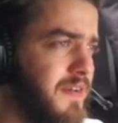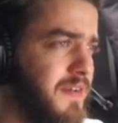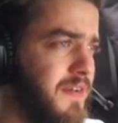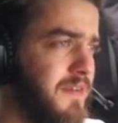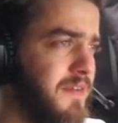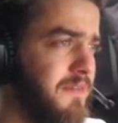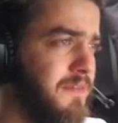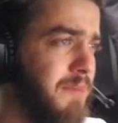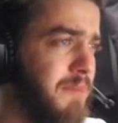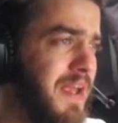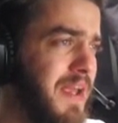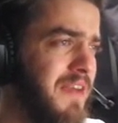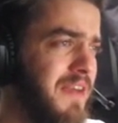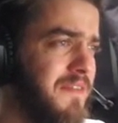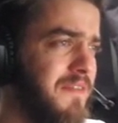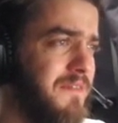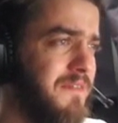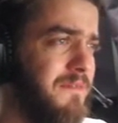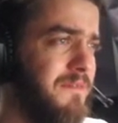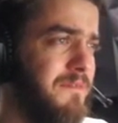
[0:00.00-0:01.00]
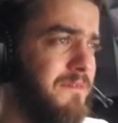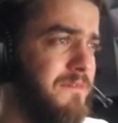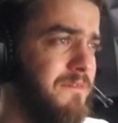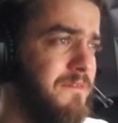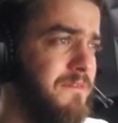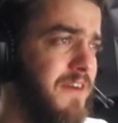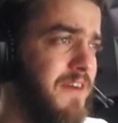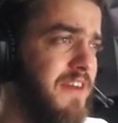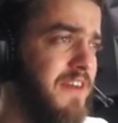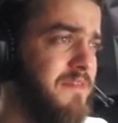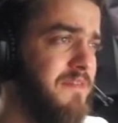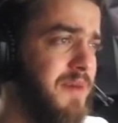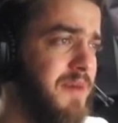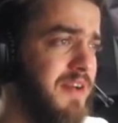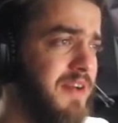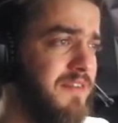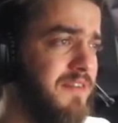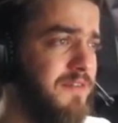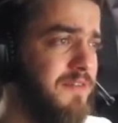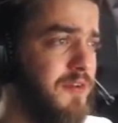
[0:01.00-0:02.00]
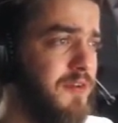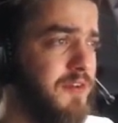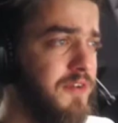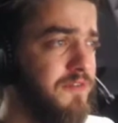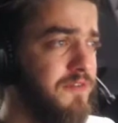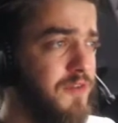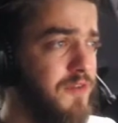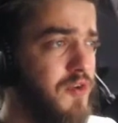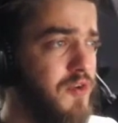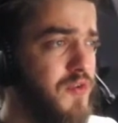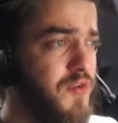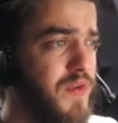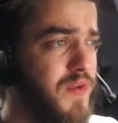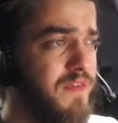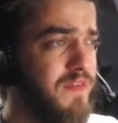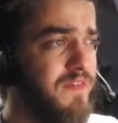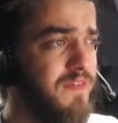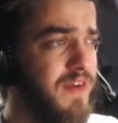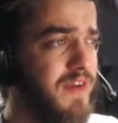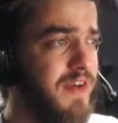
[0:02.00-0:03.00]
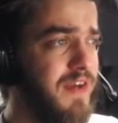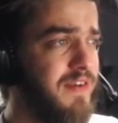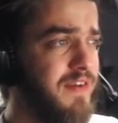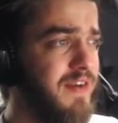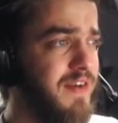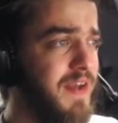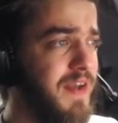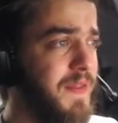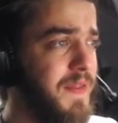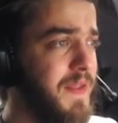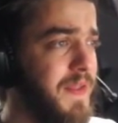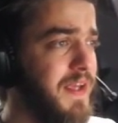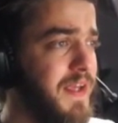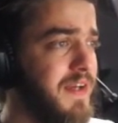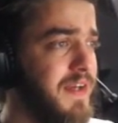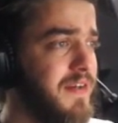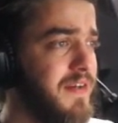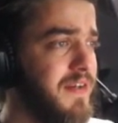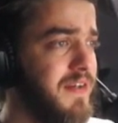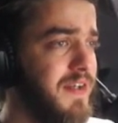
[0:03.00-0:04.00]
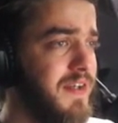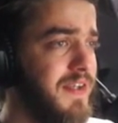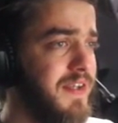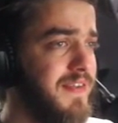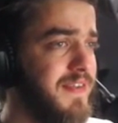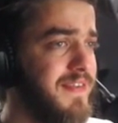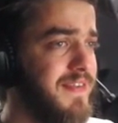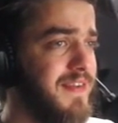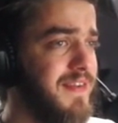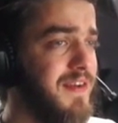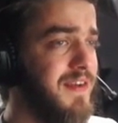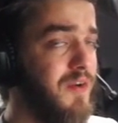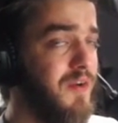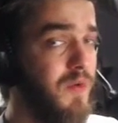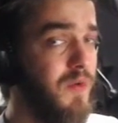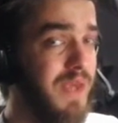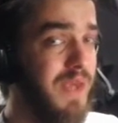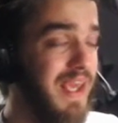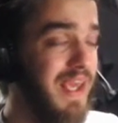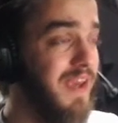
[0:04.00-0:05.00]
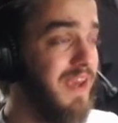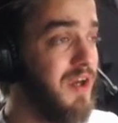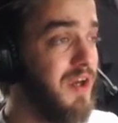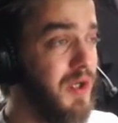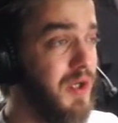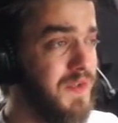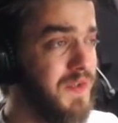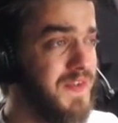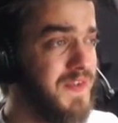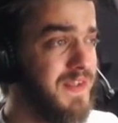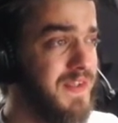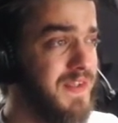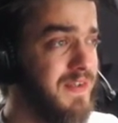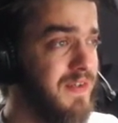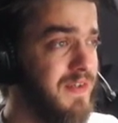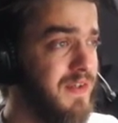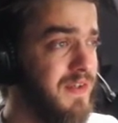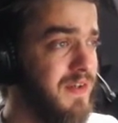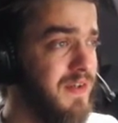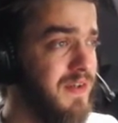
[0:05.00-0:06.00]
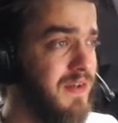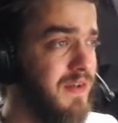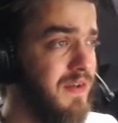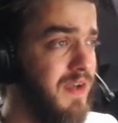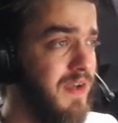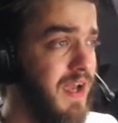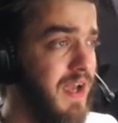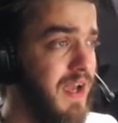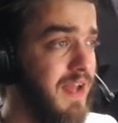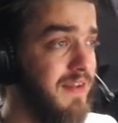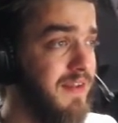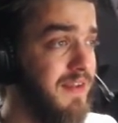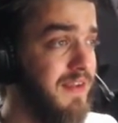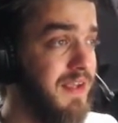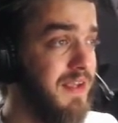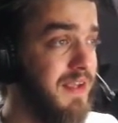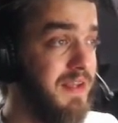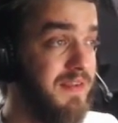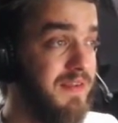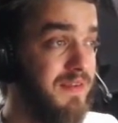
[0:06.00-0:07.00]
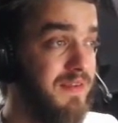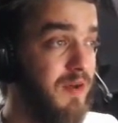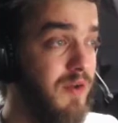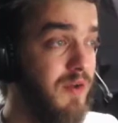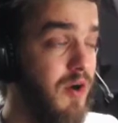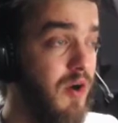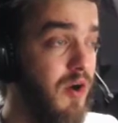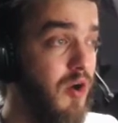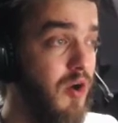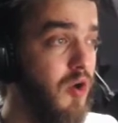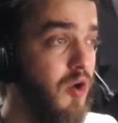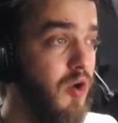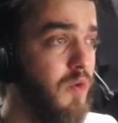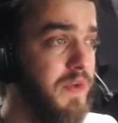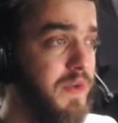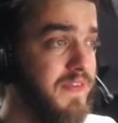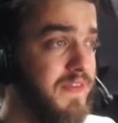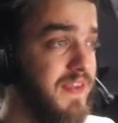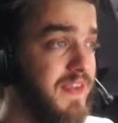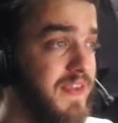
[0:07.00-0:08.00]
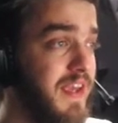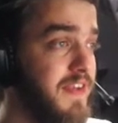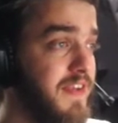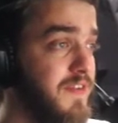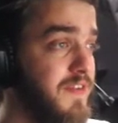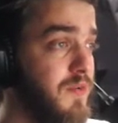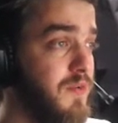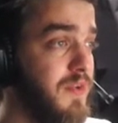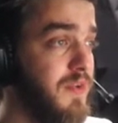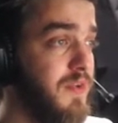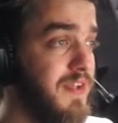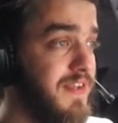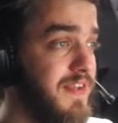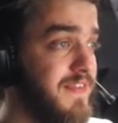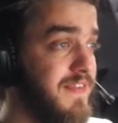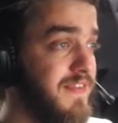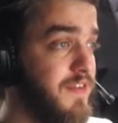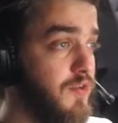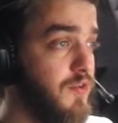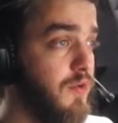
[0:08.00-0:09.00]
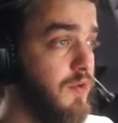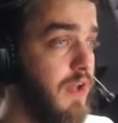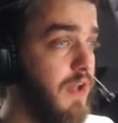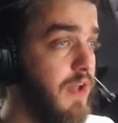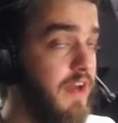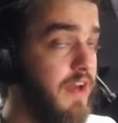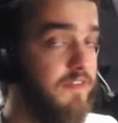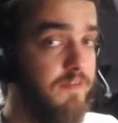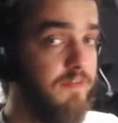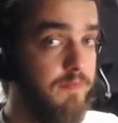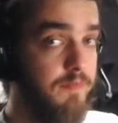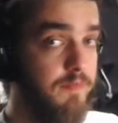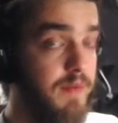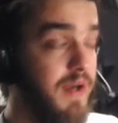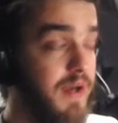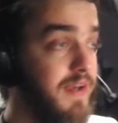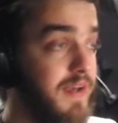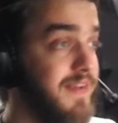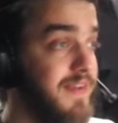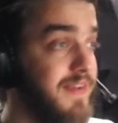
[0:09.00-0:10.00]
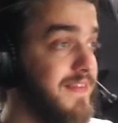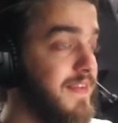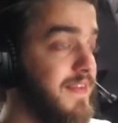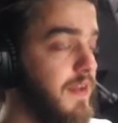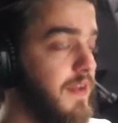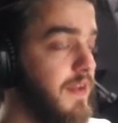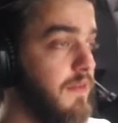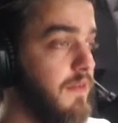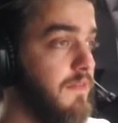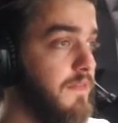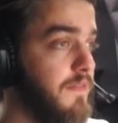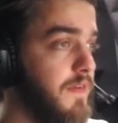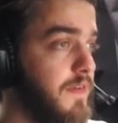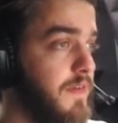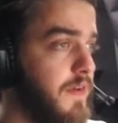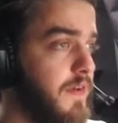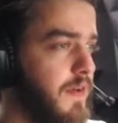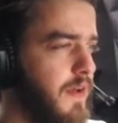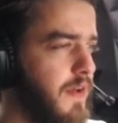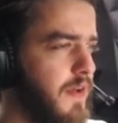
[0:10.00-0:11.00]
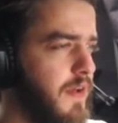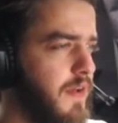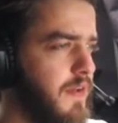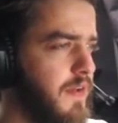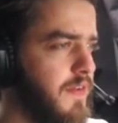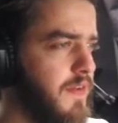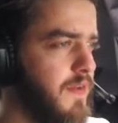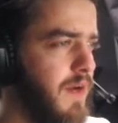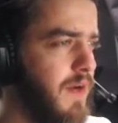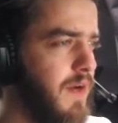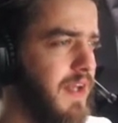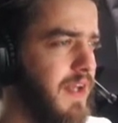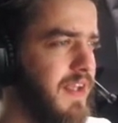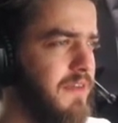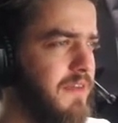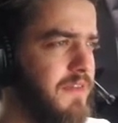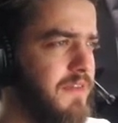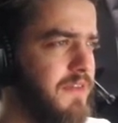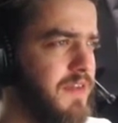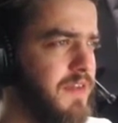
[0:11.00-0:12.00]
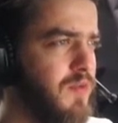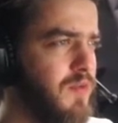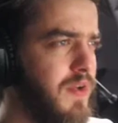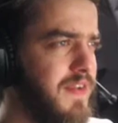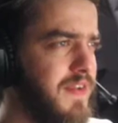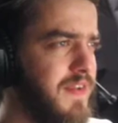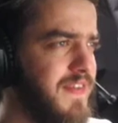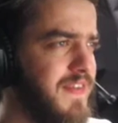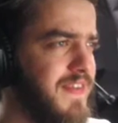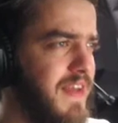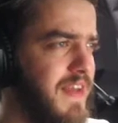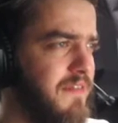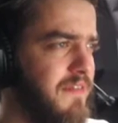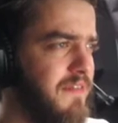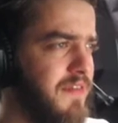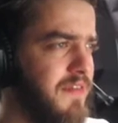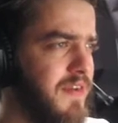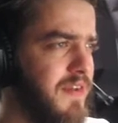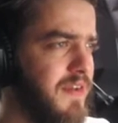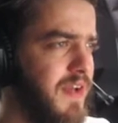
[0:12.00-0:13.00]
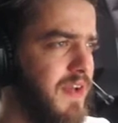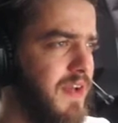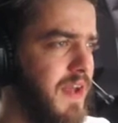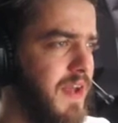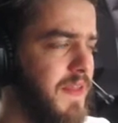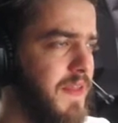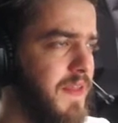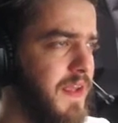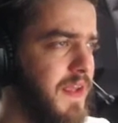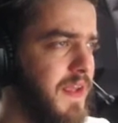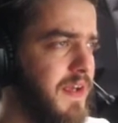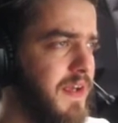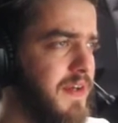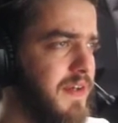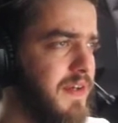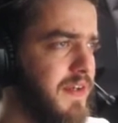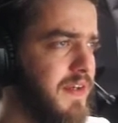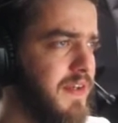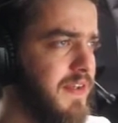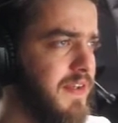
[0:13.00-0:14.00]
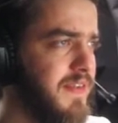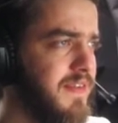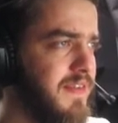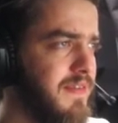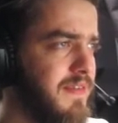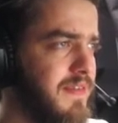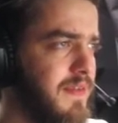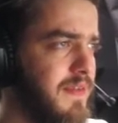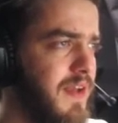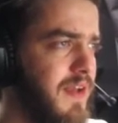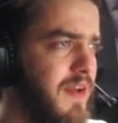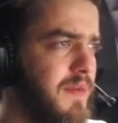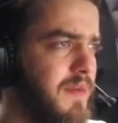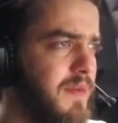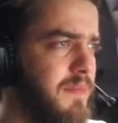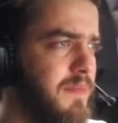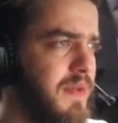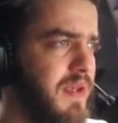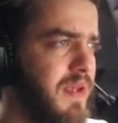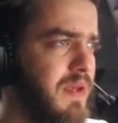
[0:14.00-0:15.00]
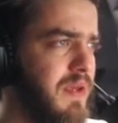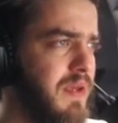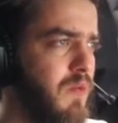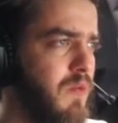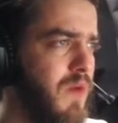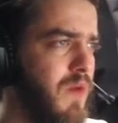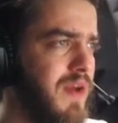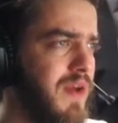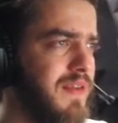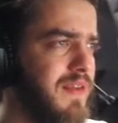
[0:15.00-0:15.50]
Paying 5 mana for a 4/3 flyer, I think it's an okay cost, and it always gains you at least 2 life by itself. So I'd give this one a 7. I think it's gonna be what